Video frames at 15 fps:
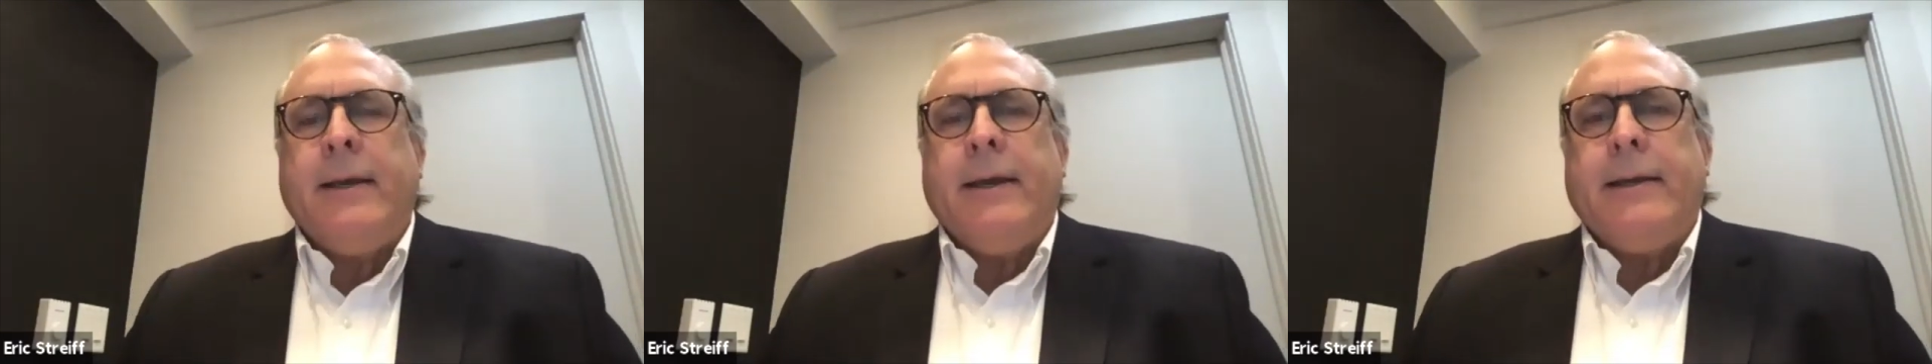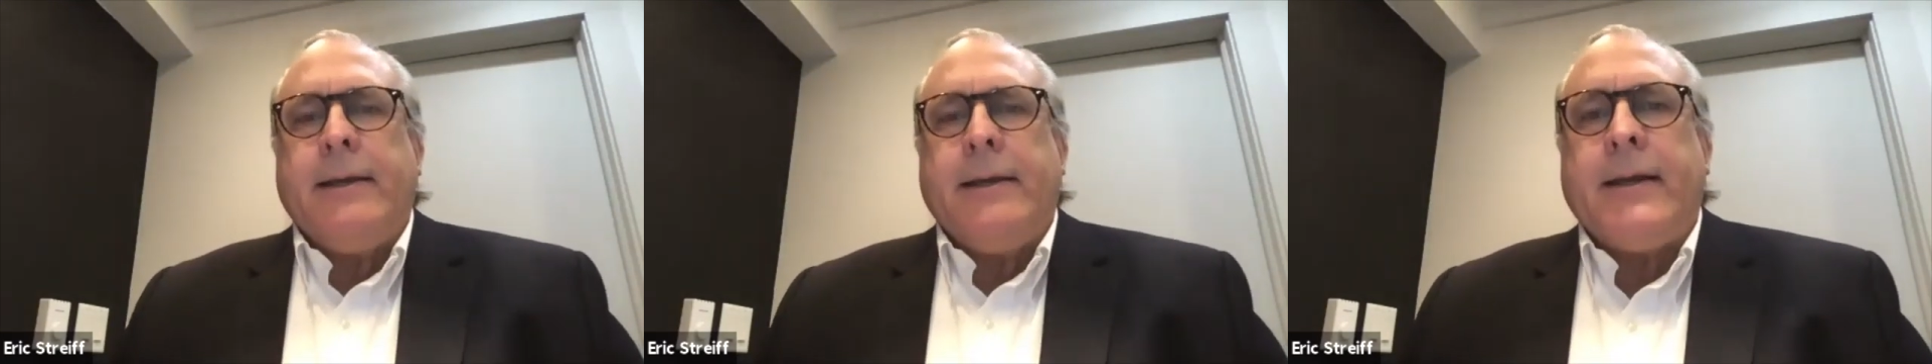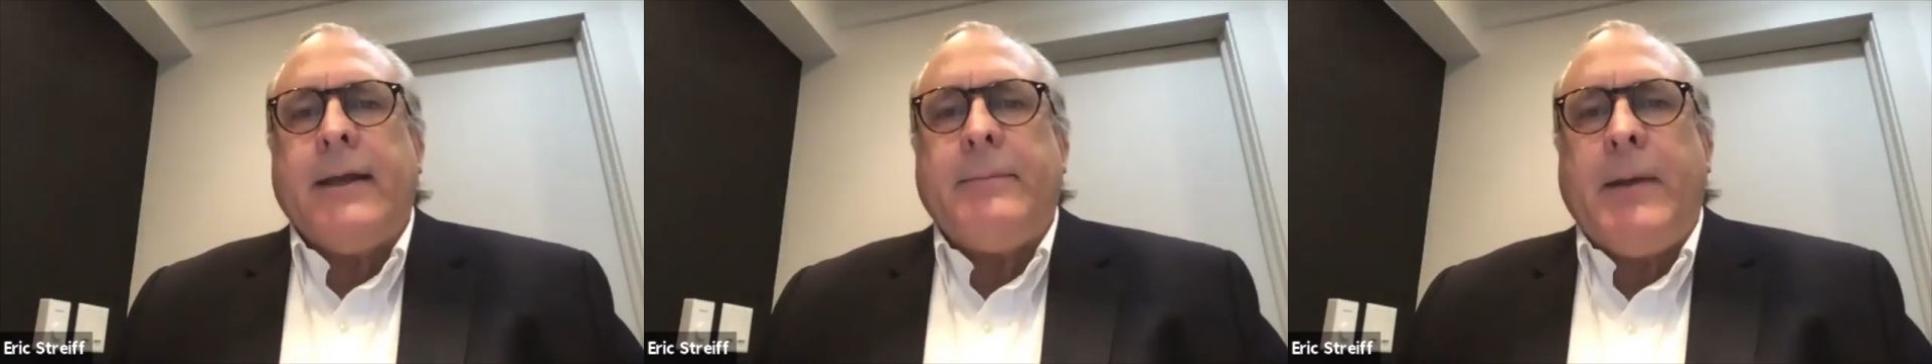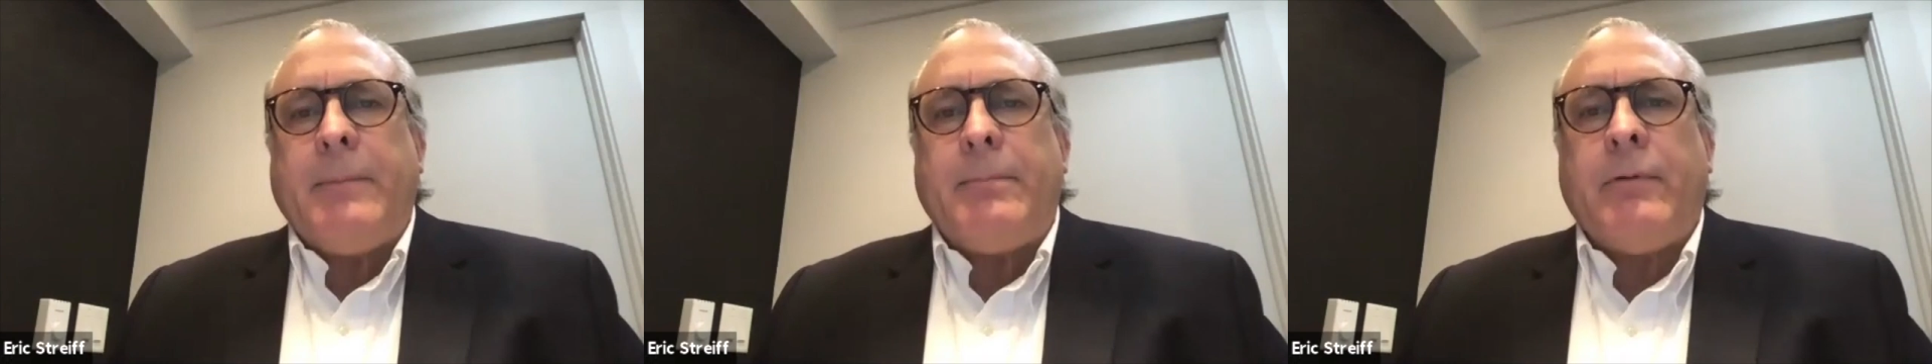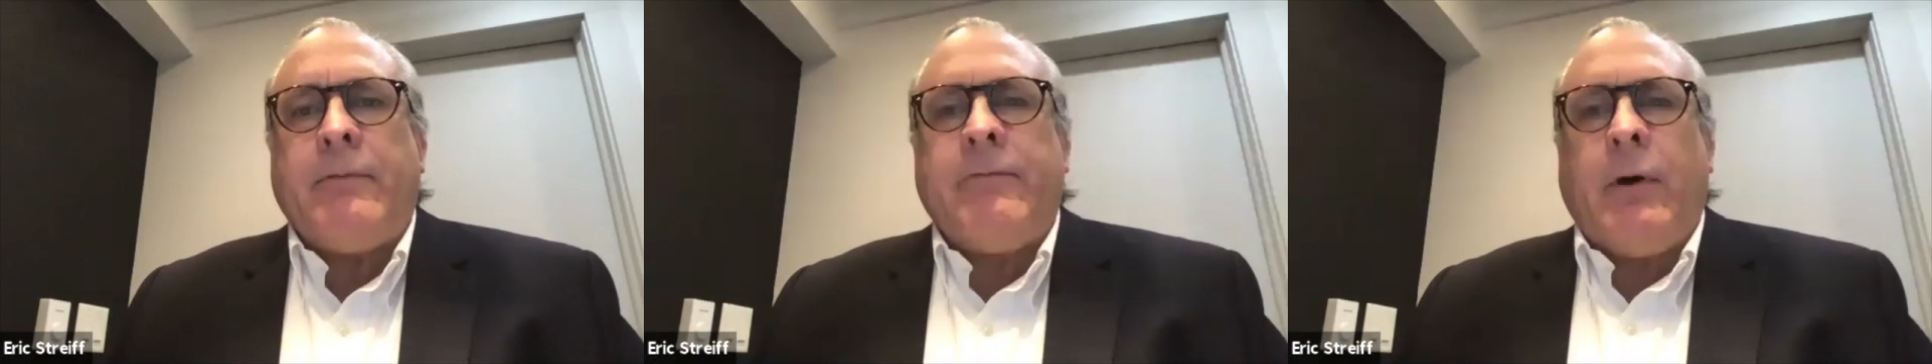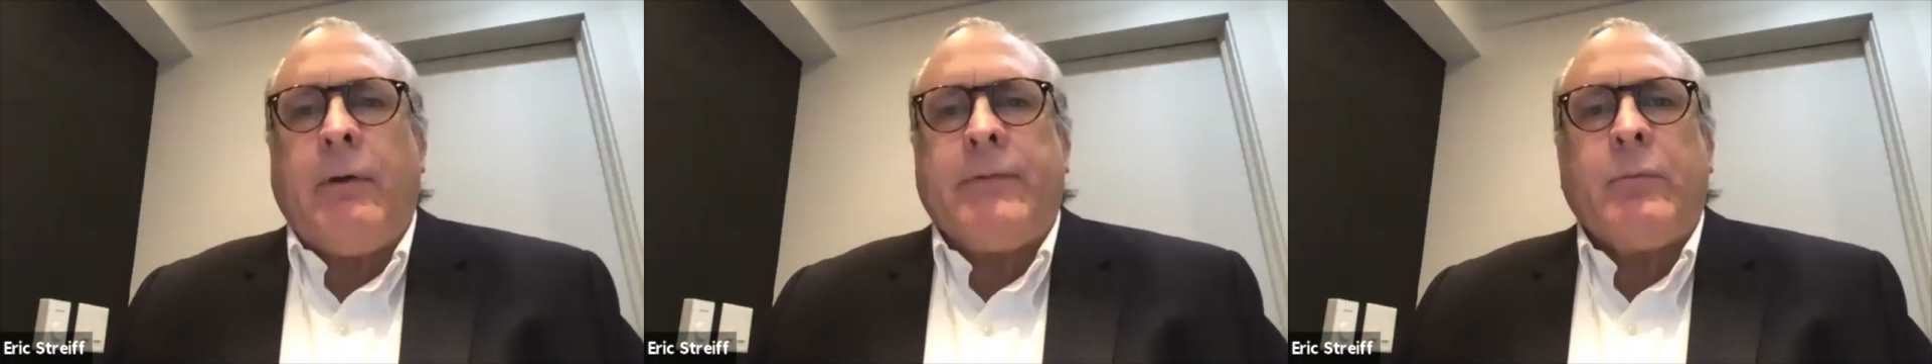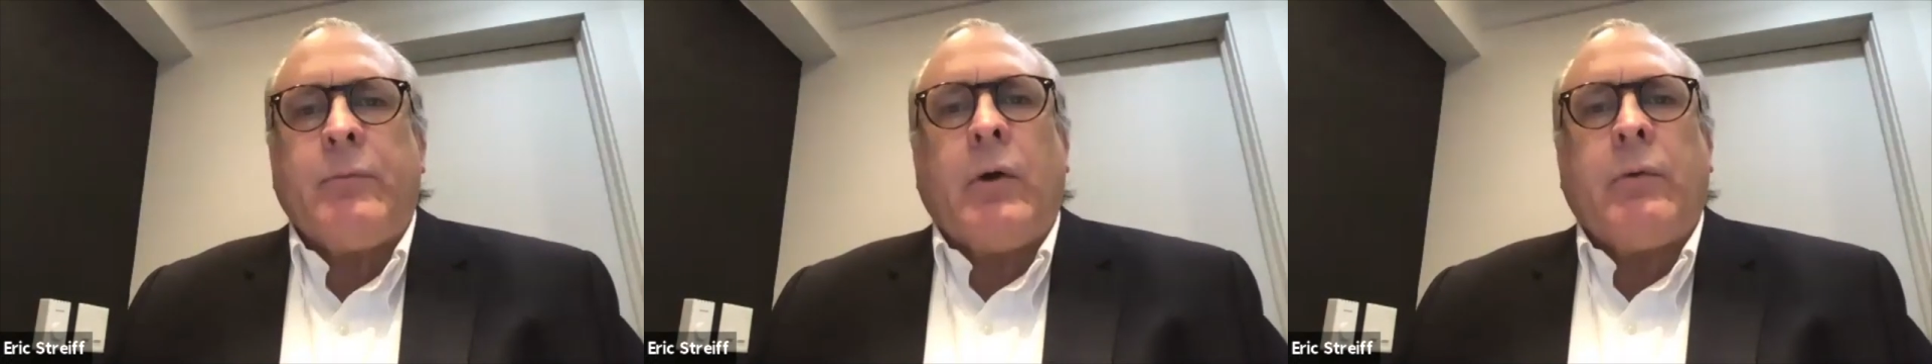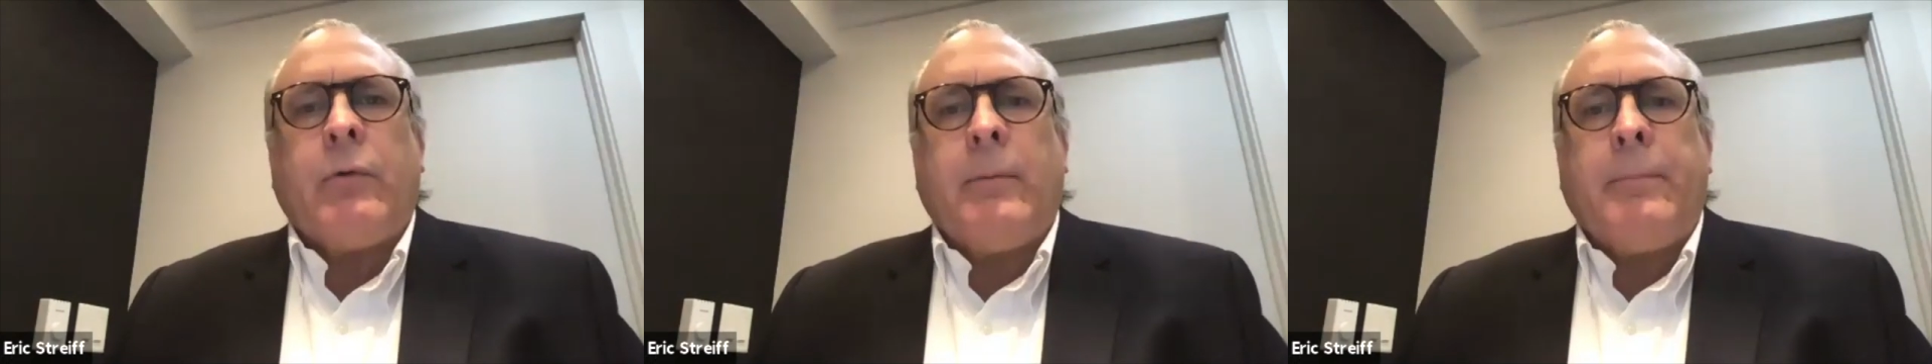getting people involved in
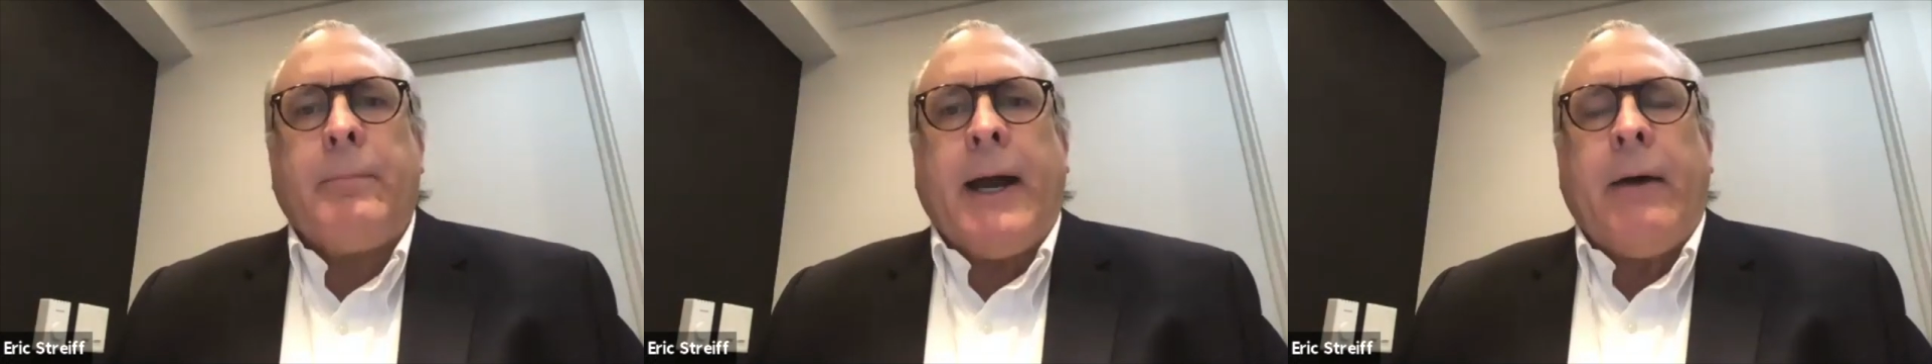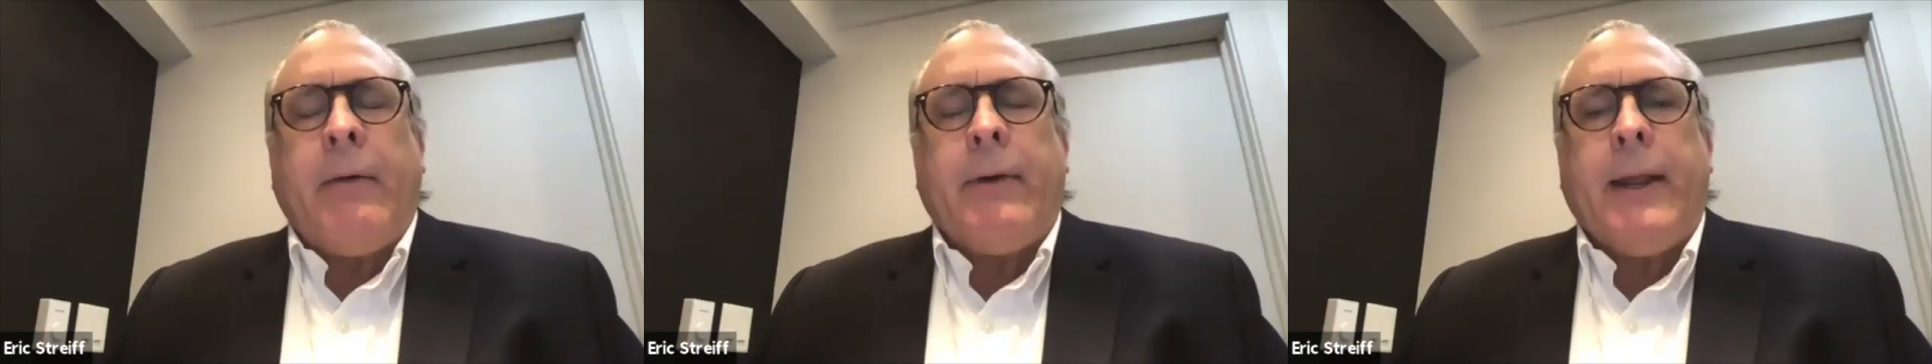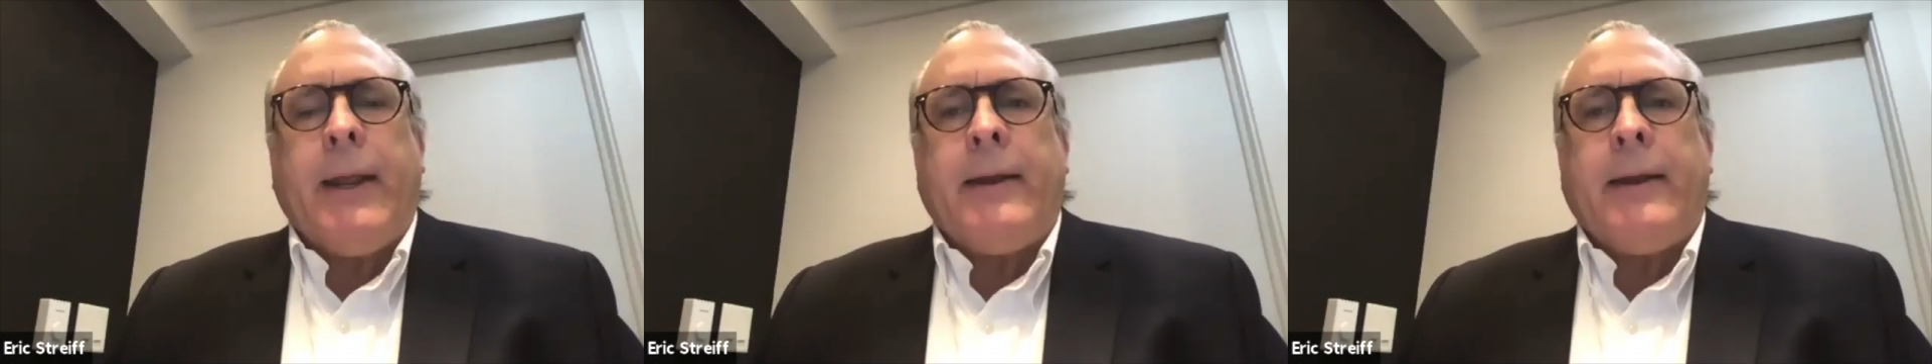what we're about,